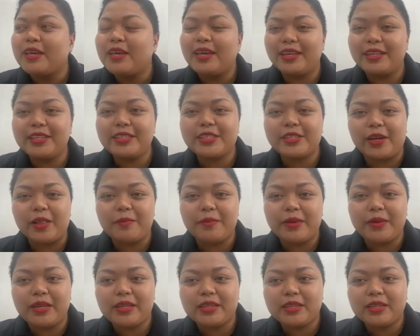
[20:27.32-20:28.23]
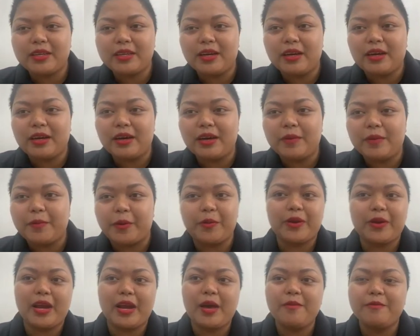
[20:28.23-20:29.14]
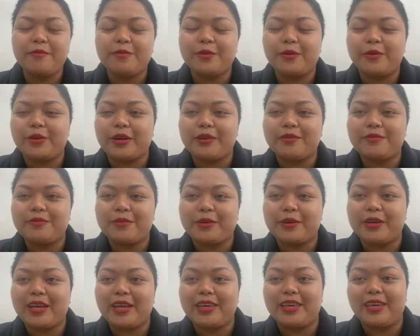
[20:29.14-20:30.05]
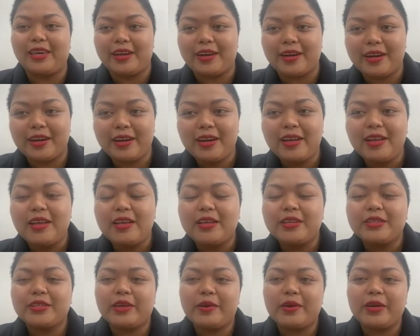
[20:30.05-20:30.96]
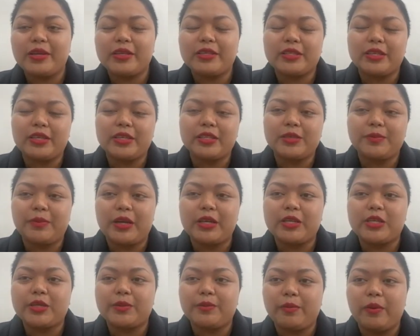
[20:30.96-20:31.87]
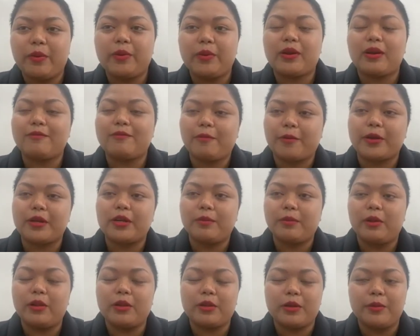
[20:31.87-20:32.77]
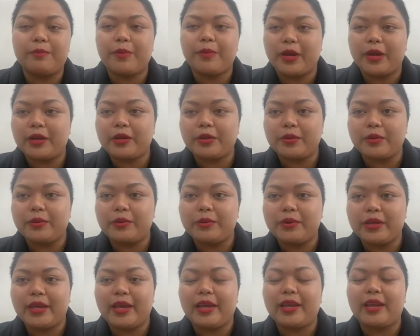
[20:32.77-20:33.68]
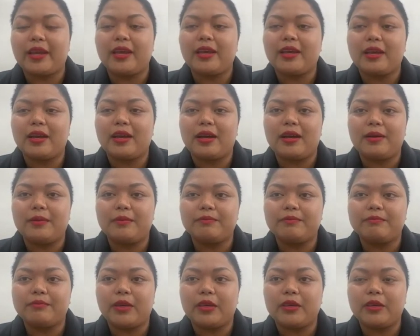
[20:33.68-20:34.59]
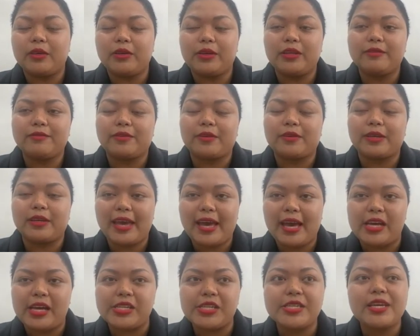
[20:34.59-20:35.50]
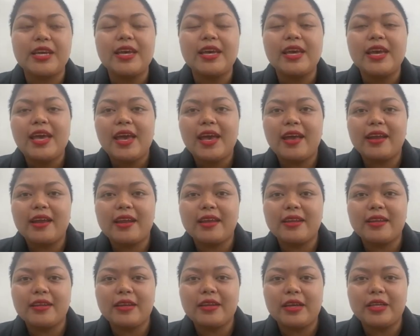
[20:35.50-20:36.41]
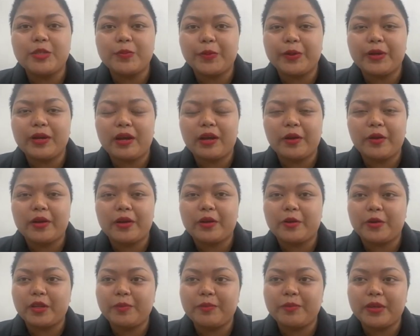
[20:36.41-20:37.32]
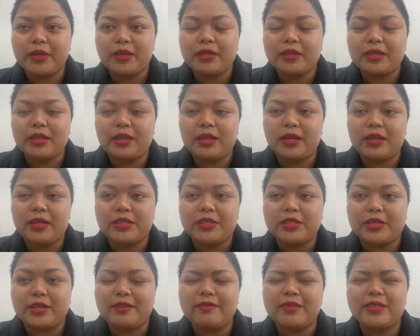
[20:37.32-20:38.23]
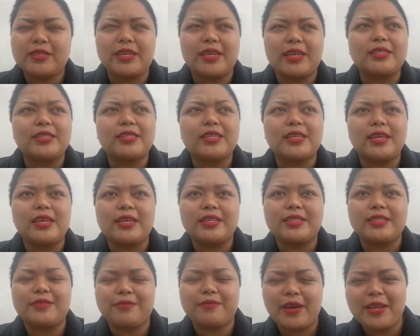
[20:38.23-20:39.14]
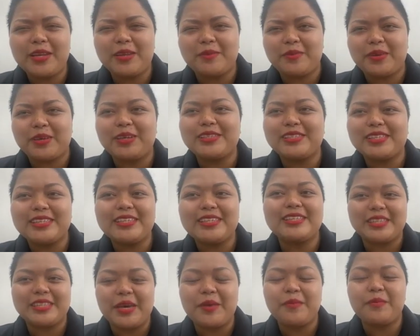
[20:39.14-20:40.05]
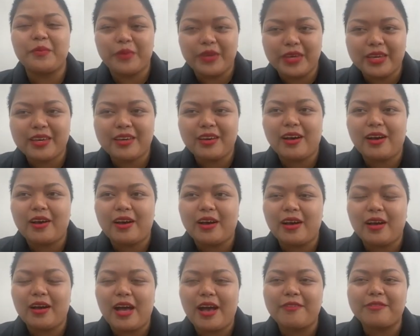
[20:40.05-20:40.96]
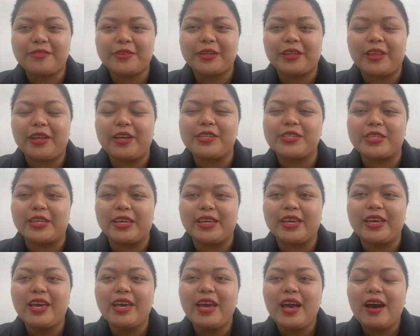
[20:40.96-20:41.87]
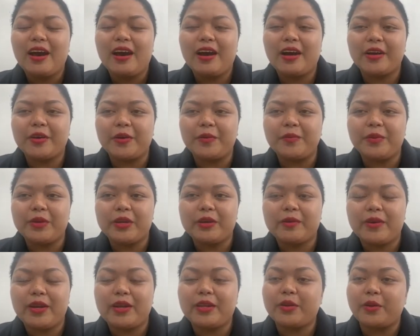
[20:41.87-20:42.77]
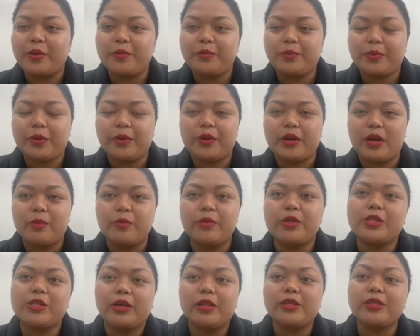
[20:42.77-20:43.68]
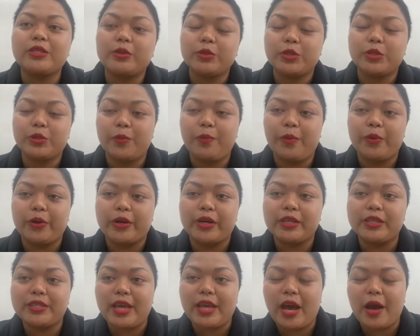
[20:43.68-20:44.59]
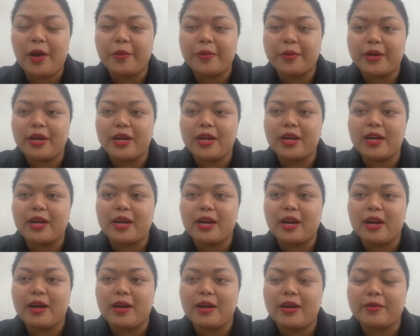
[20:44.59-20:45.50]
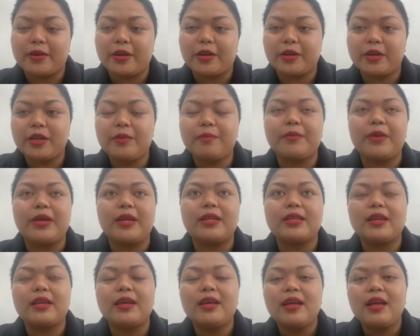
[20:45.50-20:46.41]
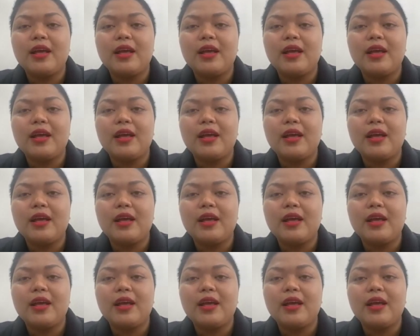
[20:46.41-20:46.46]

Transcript: installment program for a year. So it's much more affordable compared to getting a unit for cash. And then as per our recruitment services, it's funny because on the same week after launching our computer rental program, which also supports our recruitment,